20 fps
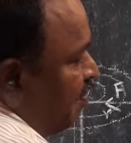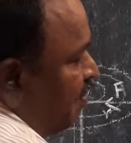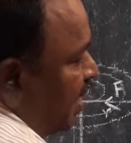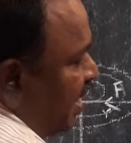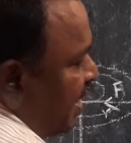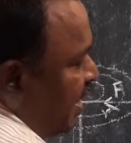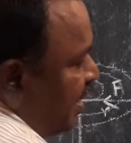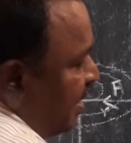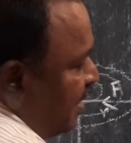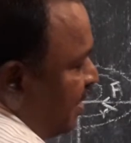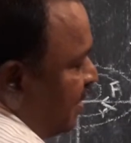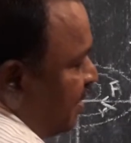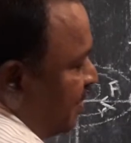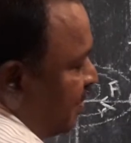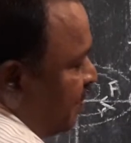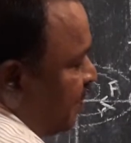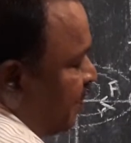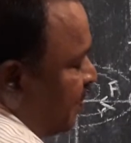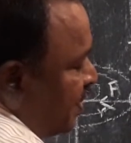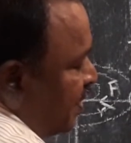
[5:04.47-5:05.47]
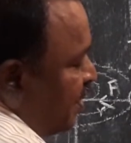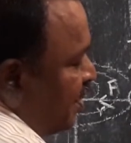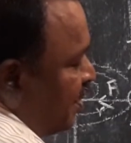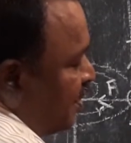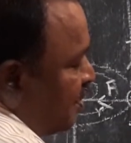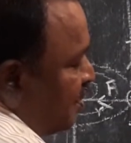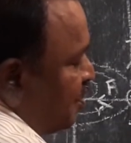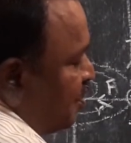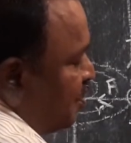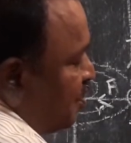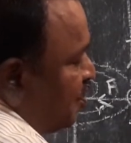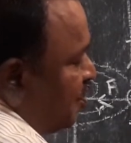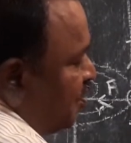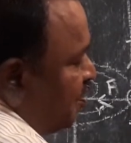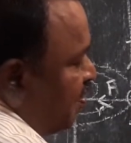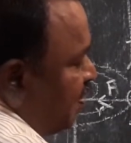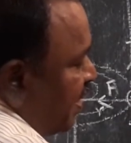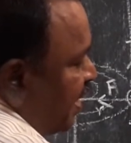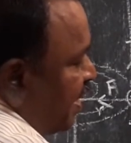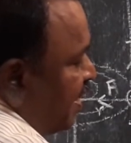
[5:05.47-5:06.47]
by
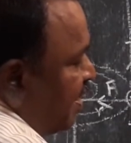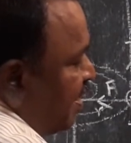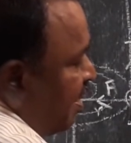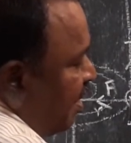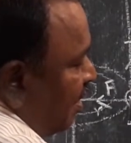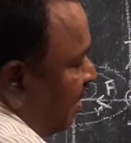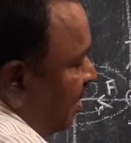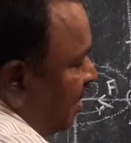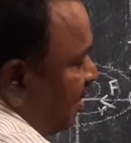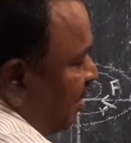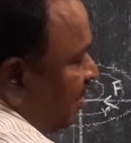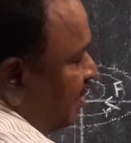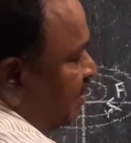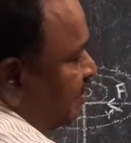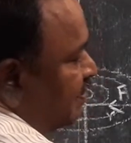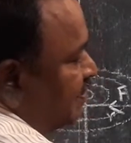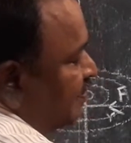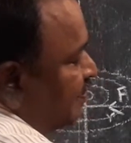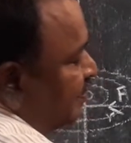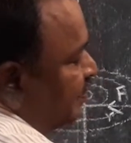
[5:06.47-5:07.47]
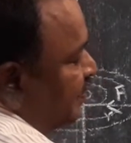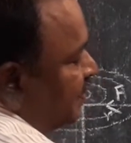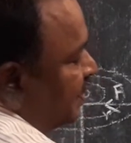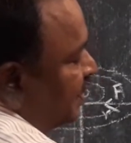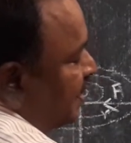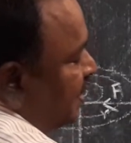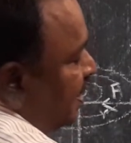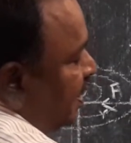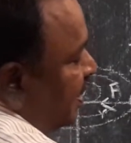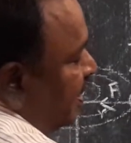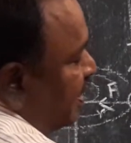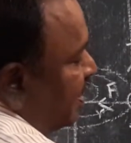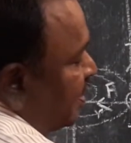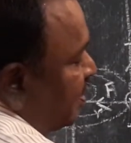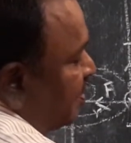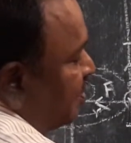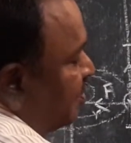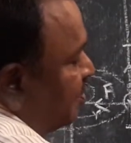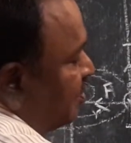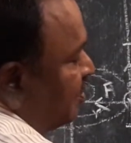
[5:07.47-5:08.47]
2 pi r
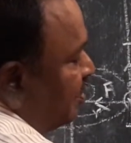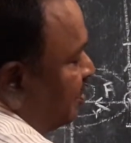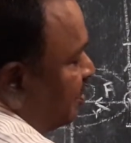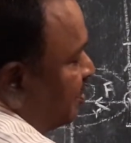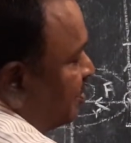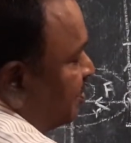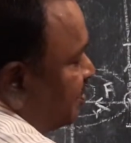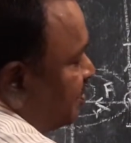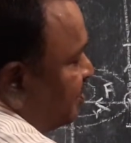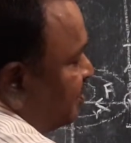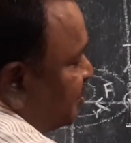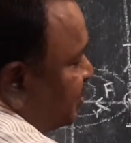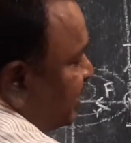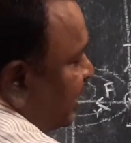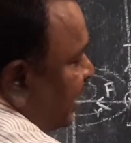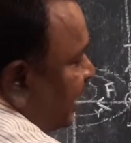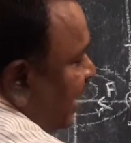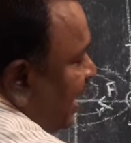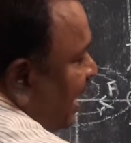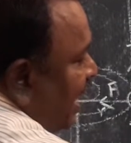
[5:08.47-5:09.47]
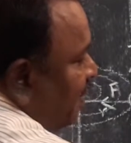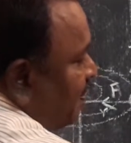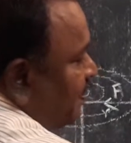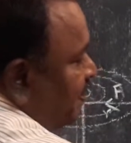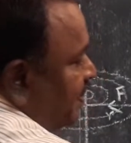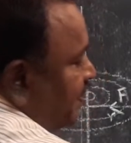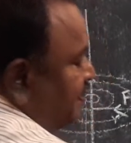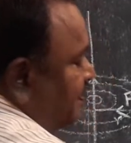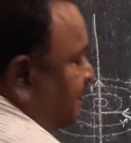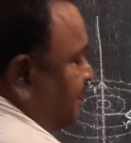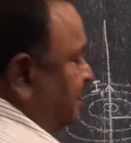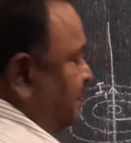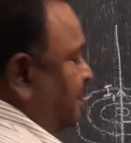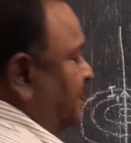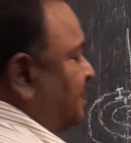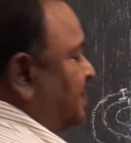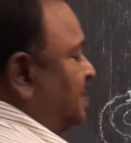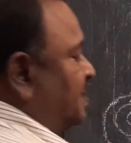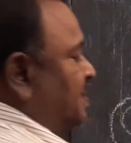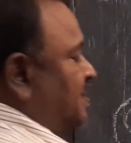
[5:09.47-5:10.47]
into j cap.
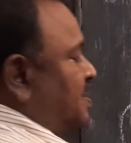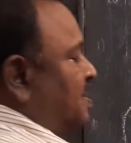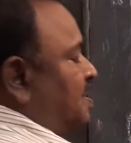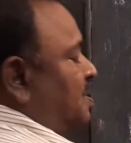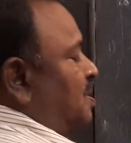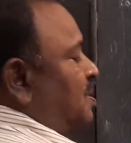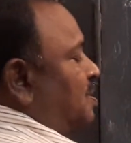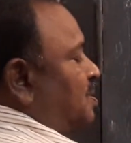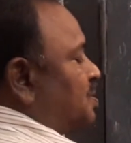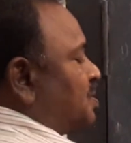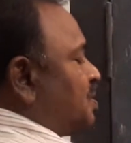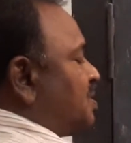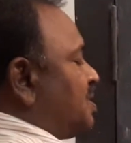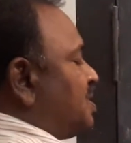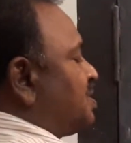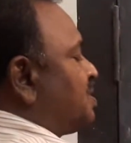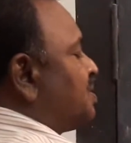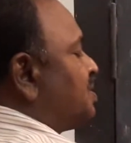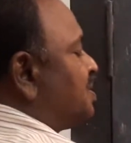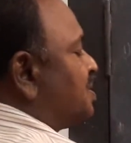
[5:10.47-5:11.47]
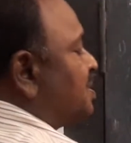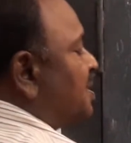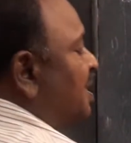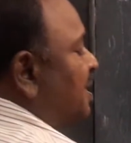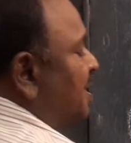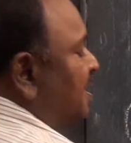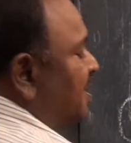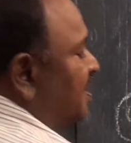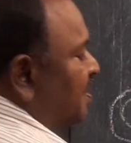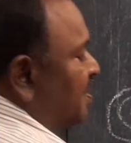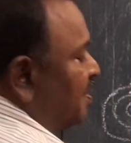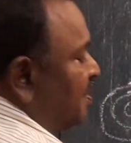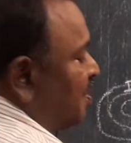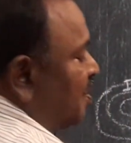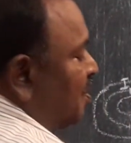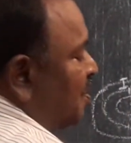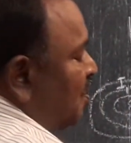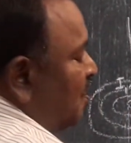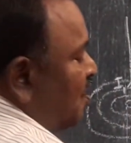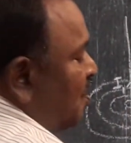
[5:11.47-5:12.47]
So this is the
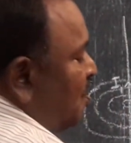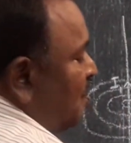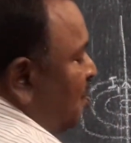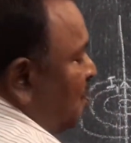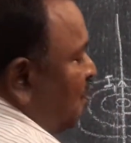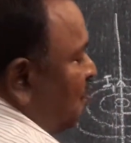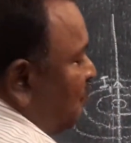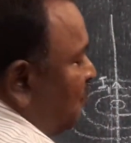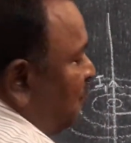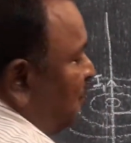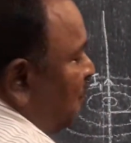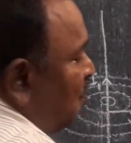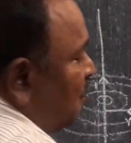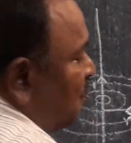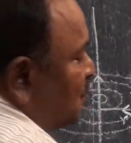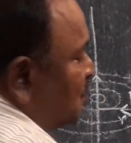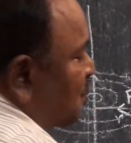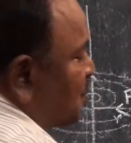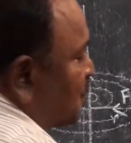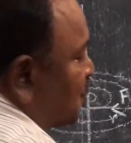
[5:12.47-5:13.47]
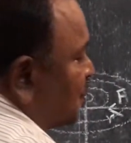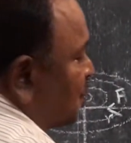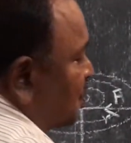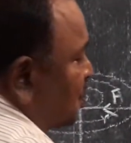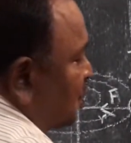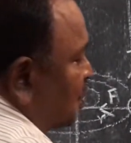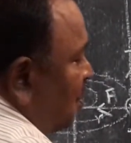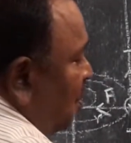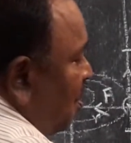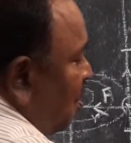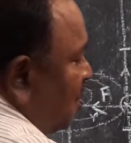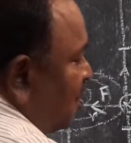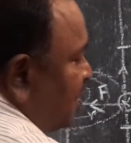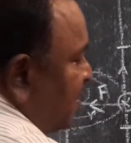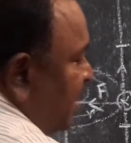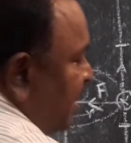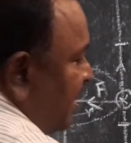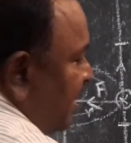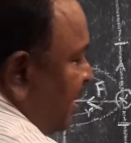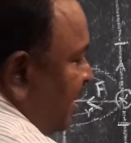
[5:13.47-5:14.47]
force on
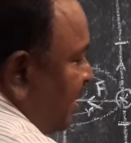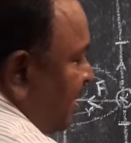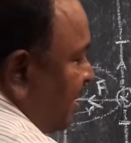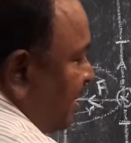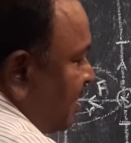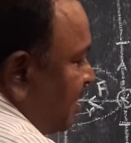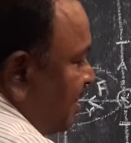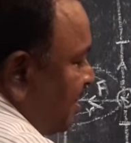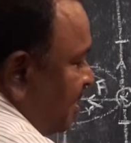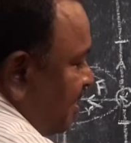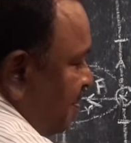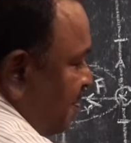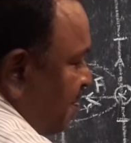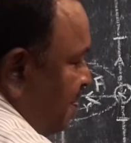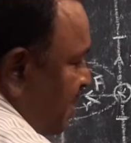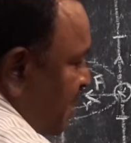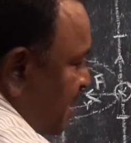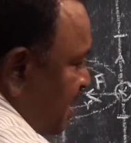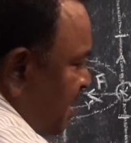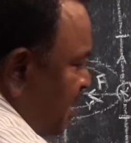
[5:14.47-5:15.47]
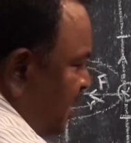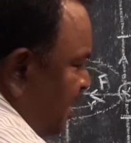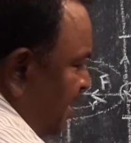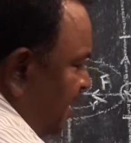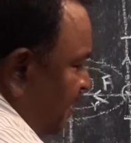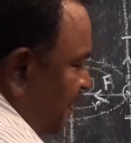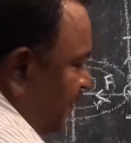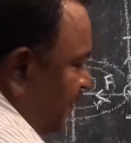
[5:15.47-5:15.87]
the conductor B